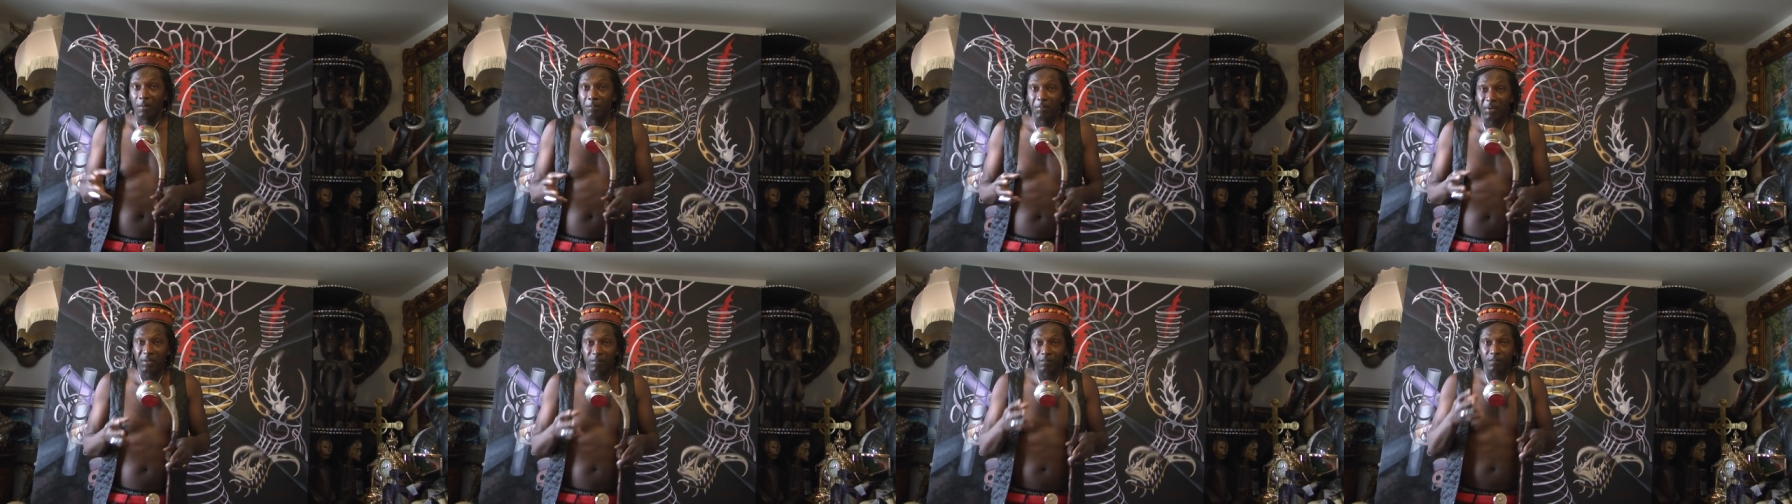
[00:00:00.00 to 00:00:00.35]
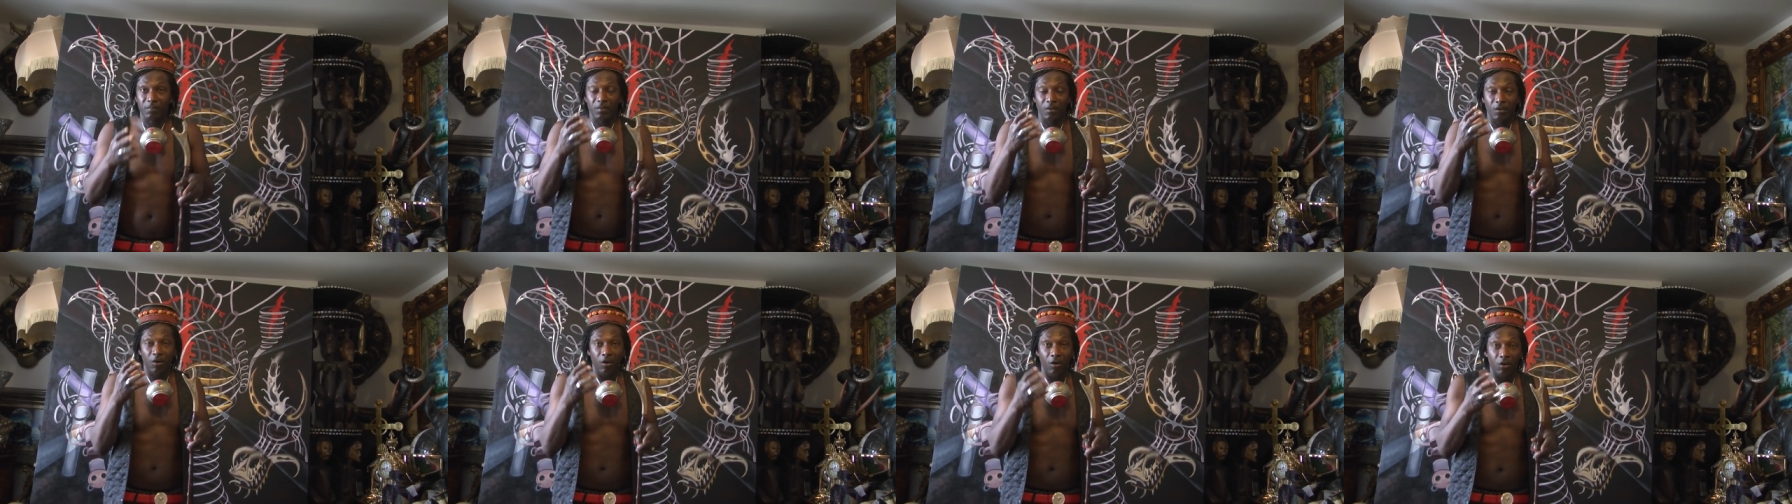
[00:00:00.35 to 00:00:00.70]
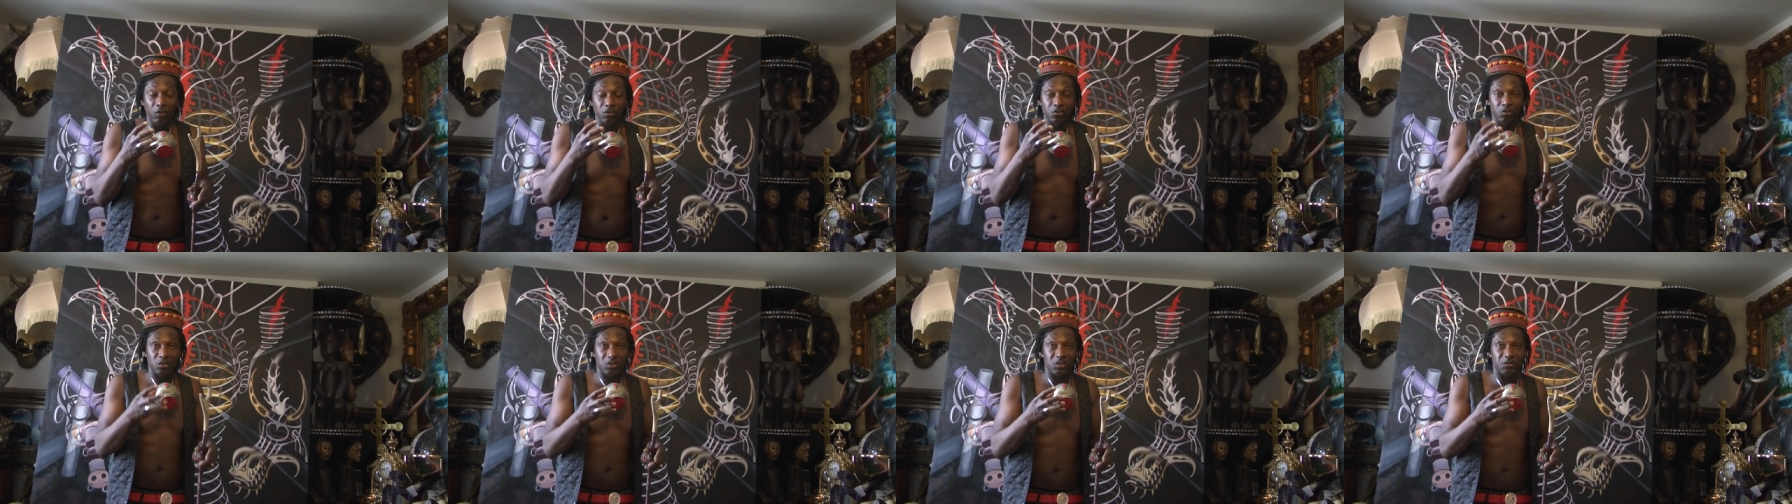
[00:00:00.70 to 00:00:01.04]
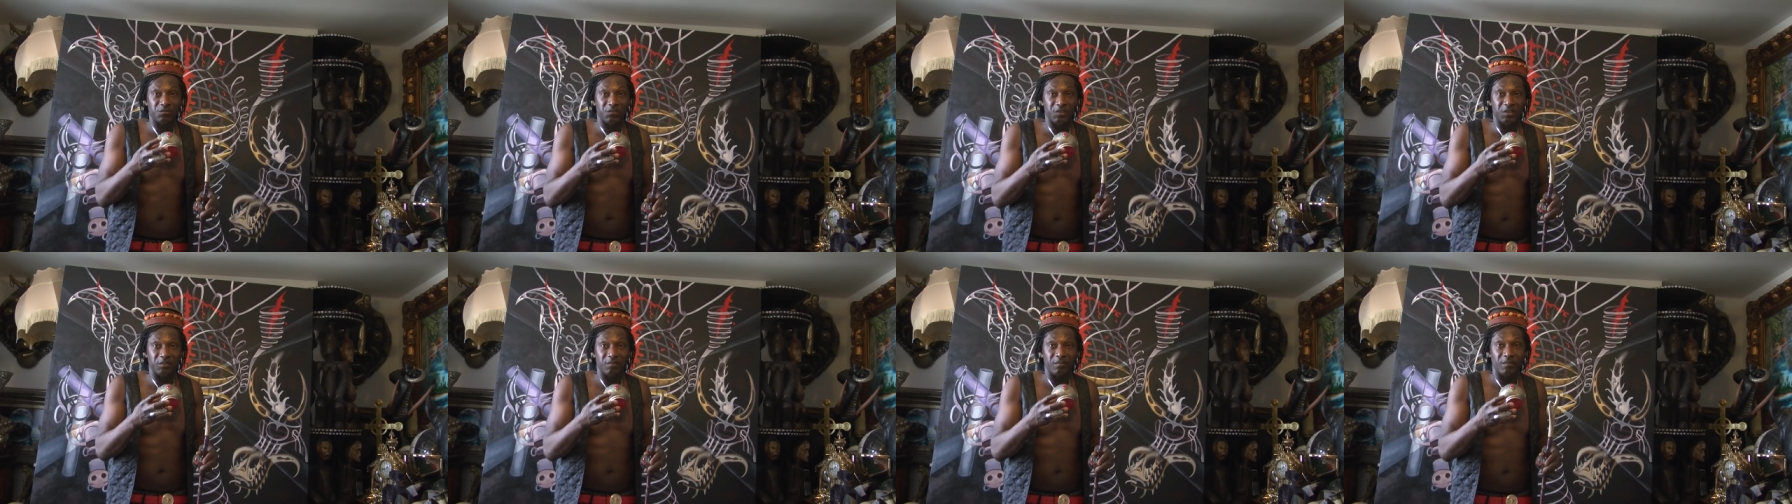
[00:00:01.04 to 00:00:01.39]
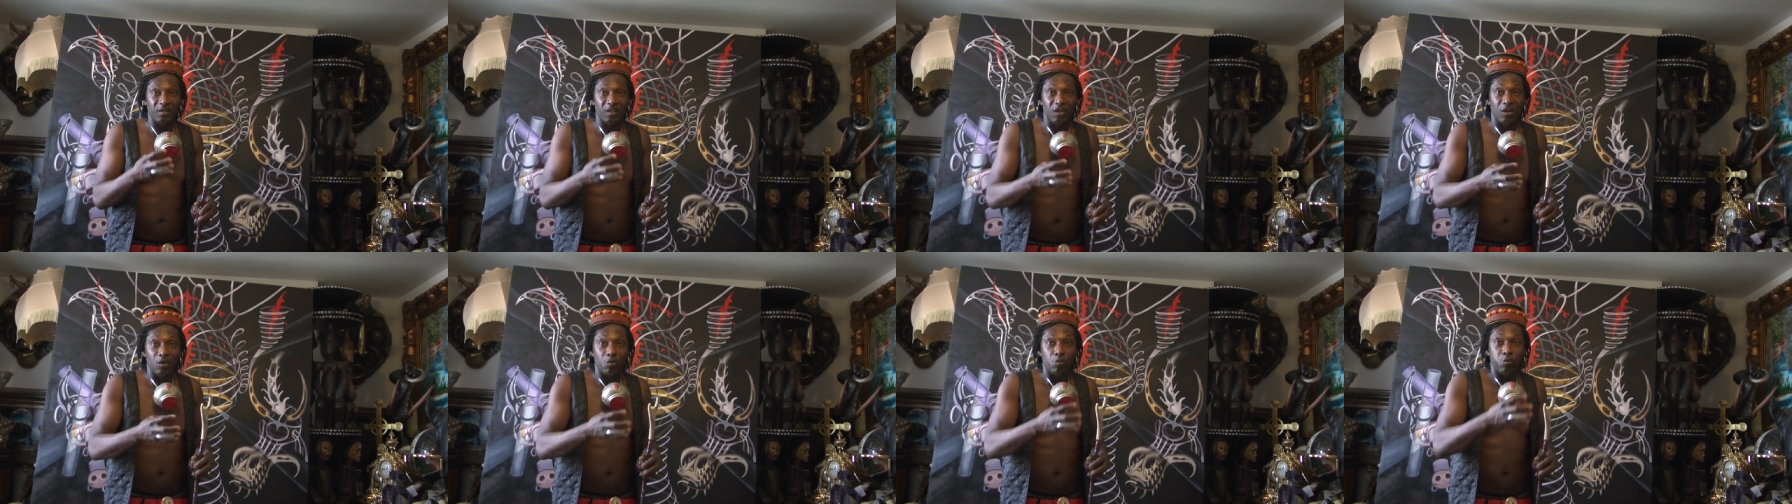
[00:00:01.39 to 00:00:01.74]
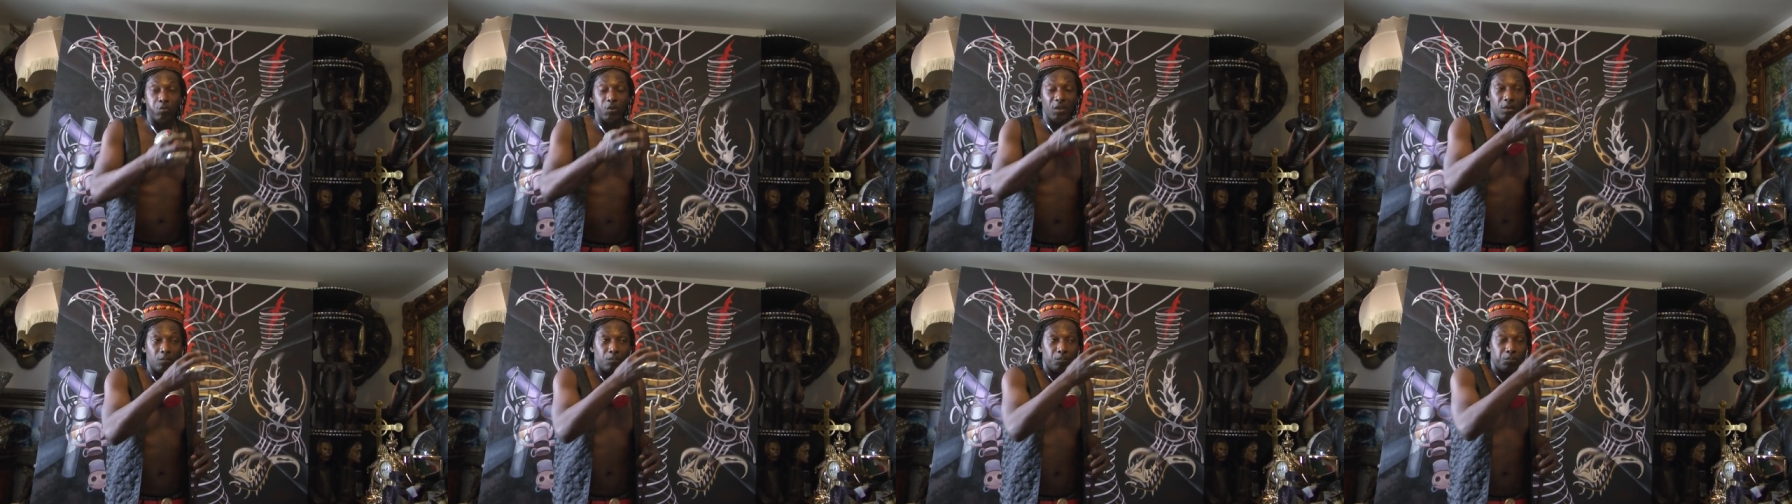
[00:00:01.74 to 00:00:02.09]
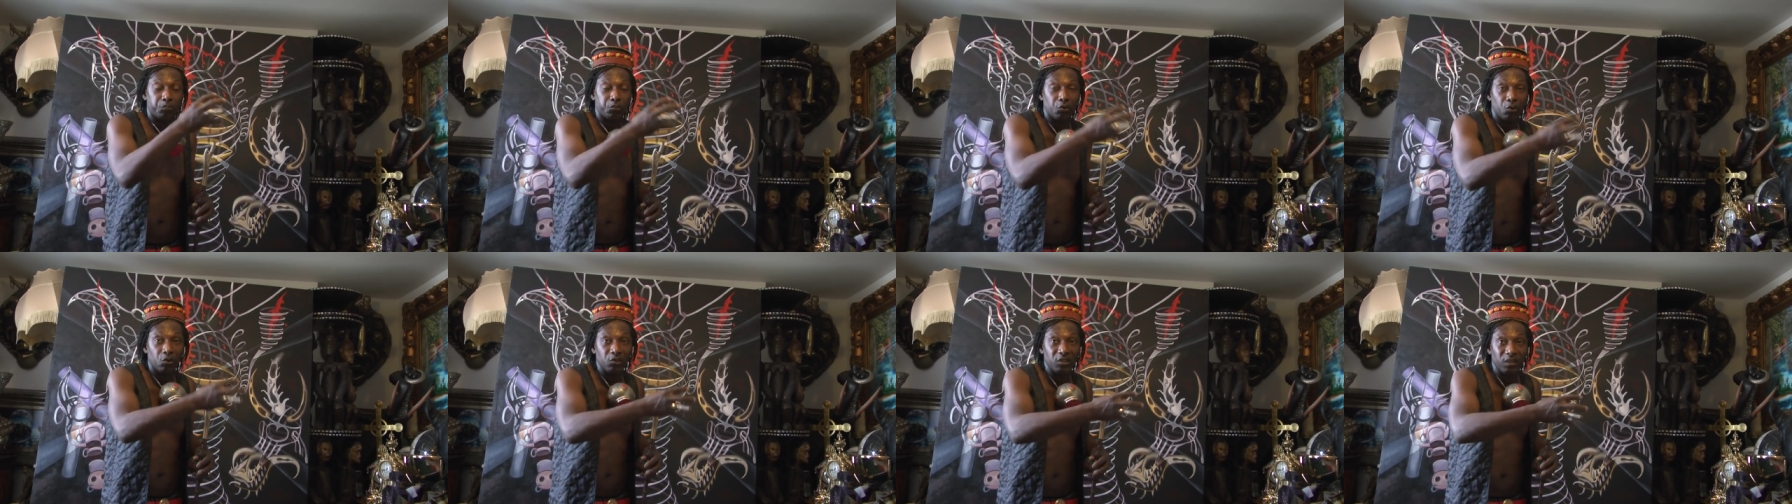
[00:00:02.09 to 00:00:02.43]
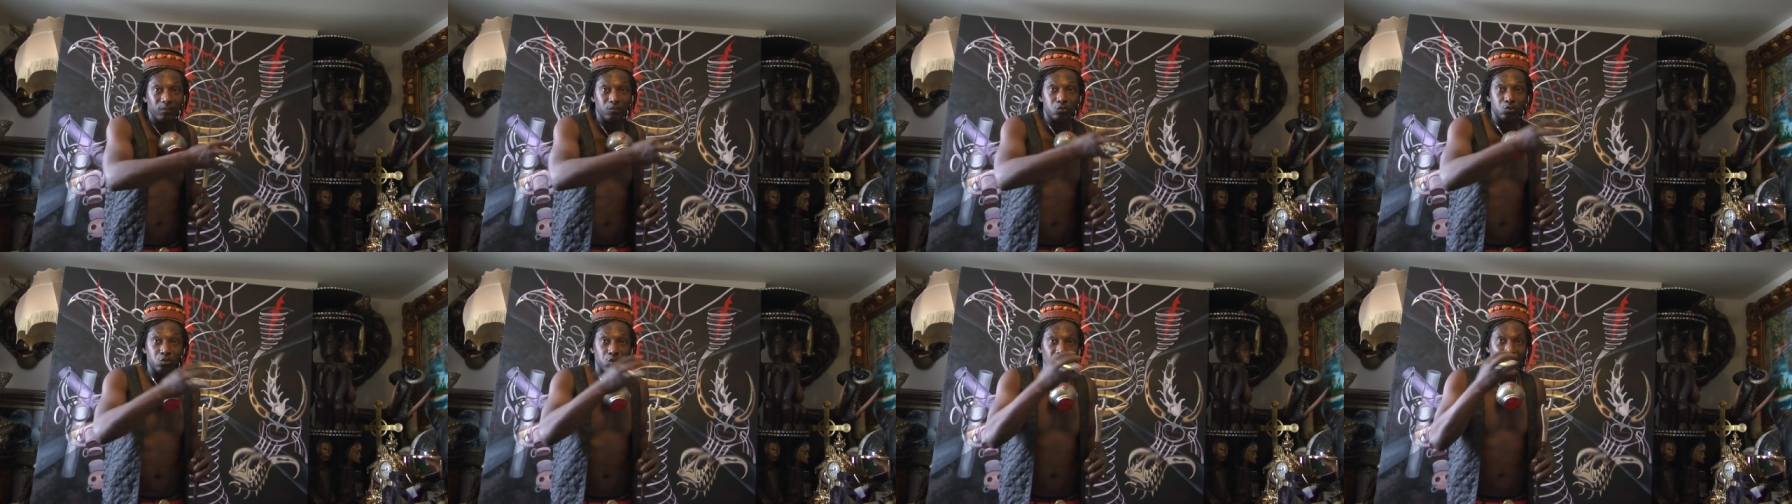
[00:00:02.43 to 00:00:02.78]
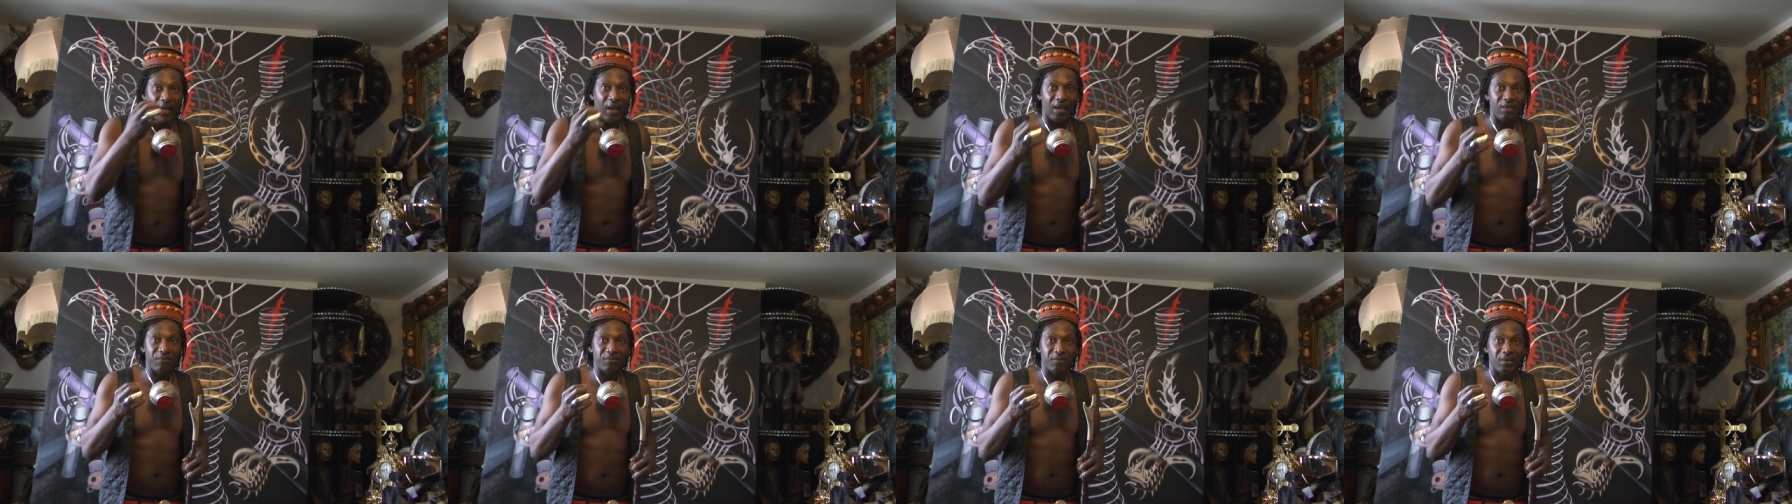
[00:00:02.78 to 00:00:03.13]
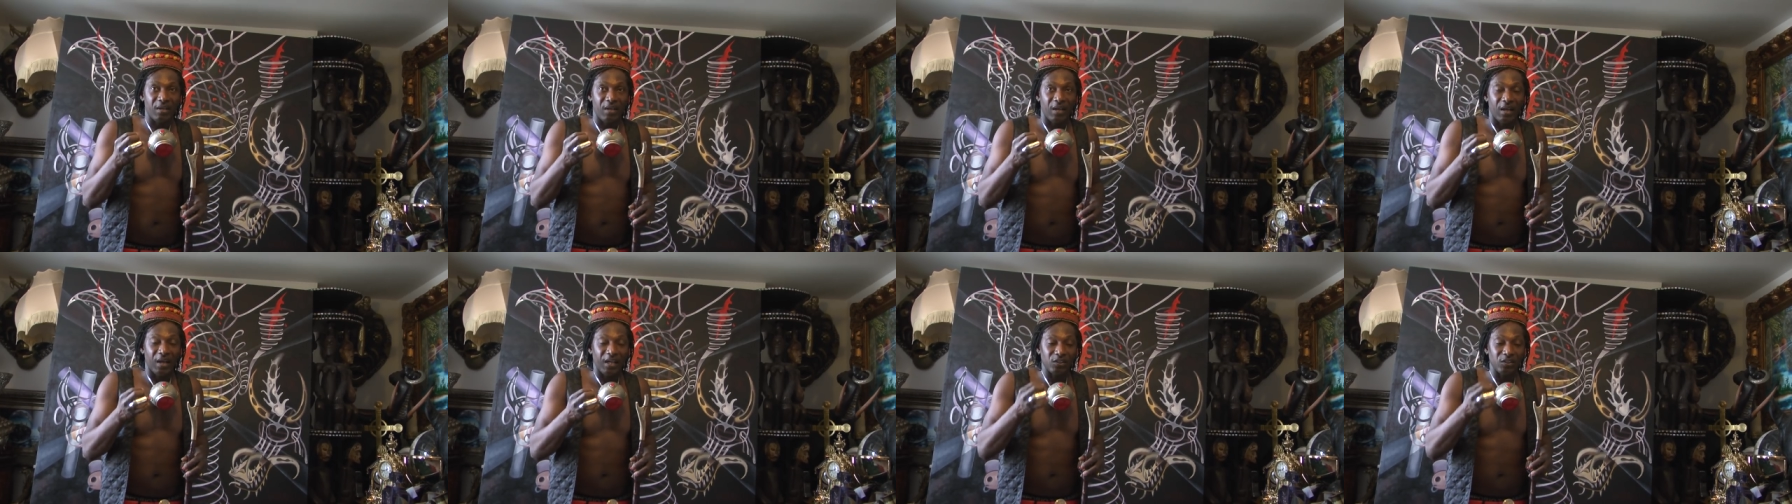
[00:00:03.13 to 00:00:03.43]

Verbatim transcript: But all those things, we brought them to life,